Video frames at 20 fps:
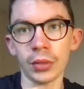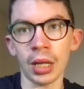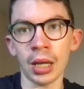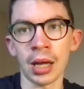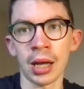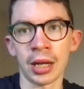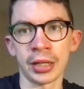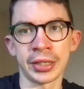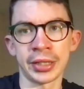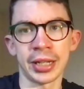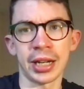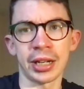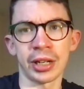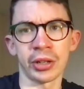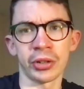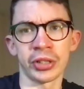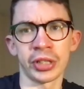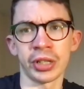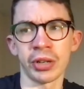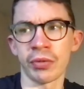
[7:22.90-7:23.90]
Thiago
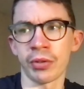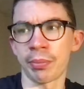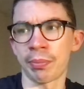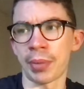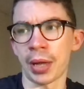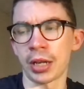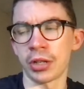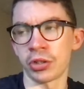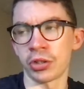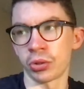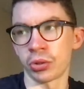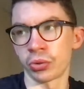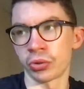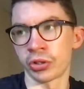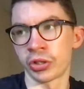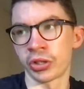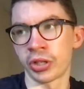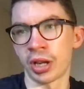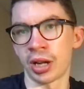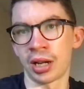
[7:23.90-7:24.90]
Silva bench or
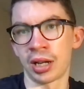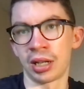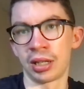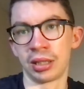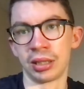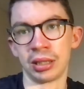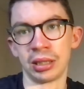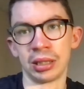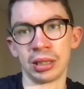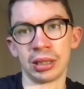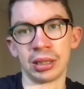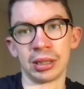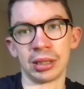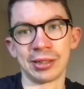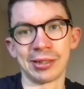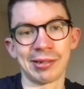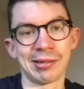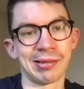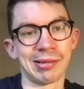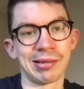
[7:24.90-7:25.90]
start?
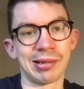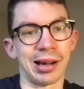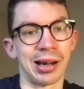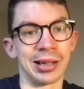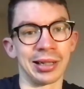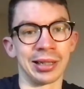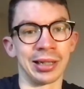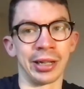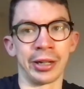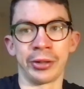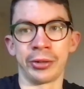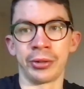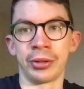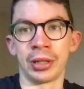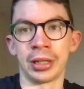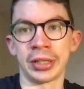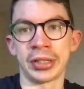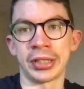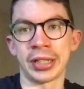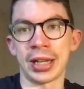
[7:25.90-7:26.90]
I don't know.
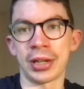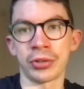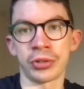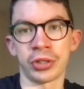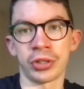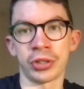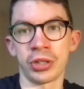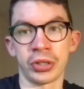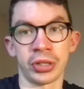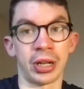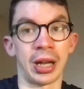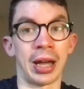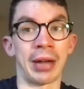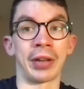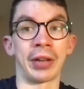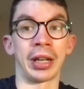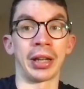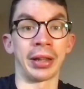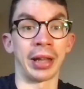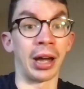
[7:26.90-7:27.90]
Lascelles news, I don't have
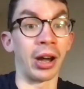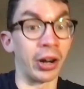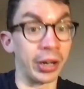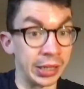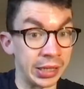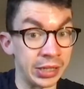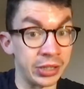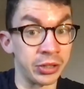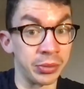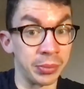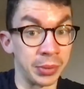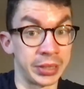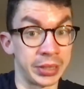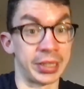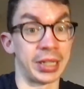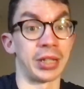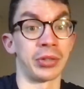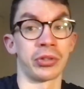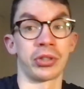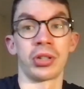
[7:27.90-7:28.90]
any of that. I need some
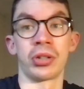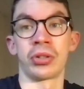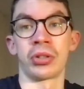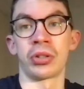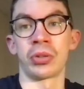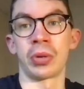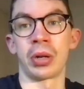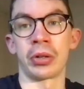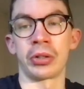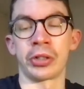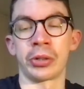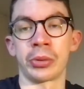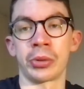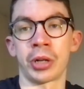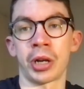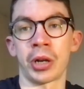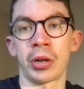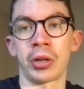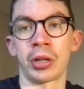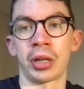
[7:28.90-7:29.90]
Lascelles news as well, so we'll
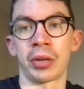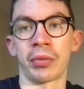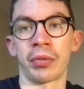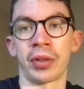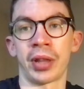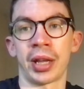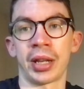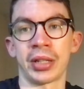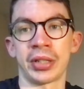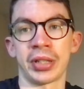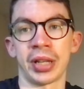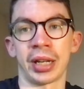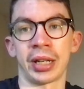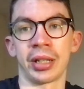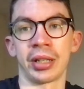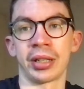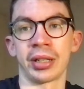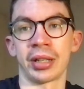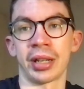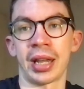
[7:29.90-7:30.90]
go looking for that in a
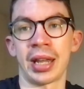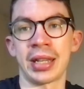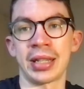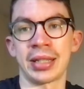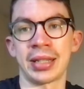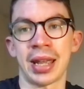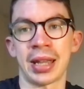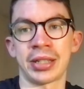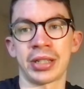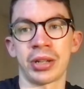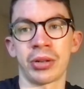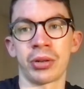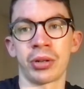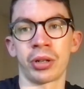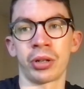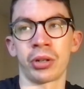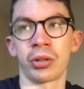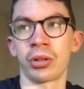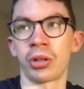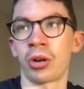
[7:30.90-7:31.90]
second. Is Neto a
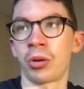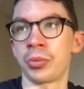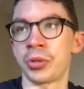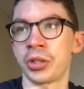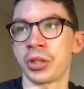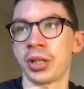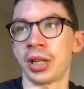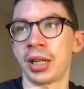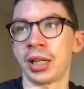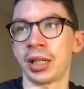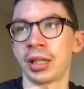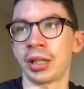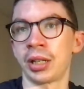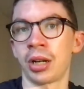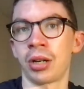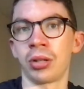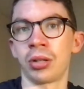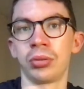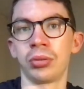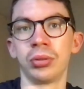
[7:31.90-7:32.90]
good option in
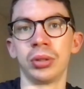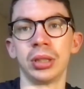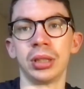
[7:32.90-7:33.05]
goal?